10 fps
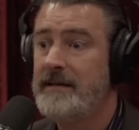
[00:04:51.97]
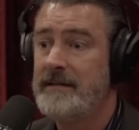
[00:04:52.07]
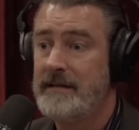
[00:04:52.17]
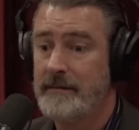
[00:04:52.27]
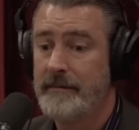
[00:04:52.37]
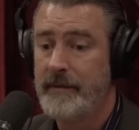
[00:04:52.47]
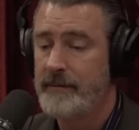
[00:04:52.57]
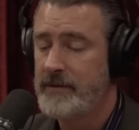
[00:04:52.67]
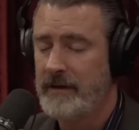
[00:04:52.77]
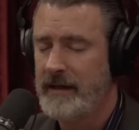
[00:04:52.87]
Izium,
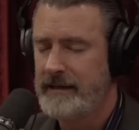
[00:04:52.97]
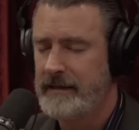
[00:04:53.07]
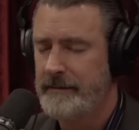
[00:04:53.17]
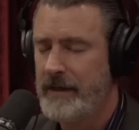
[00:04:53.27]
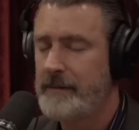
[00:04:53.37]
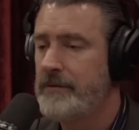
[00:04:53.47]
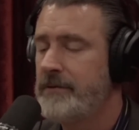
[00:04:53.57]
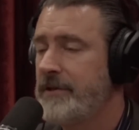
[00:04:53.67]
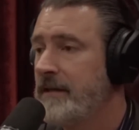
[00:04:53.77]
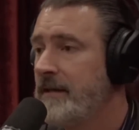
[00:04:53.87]
I'm sorry, like
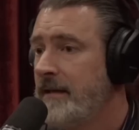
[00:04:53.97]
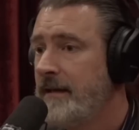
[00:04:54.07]
Bucha.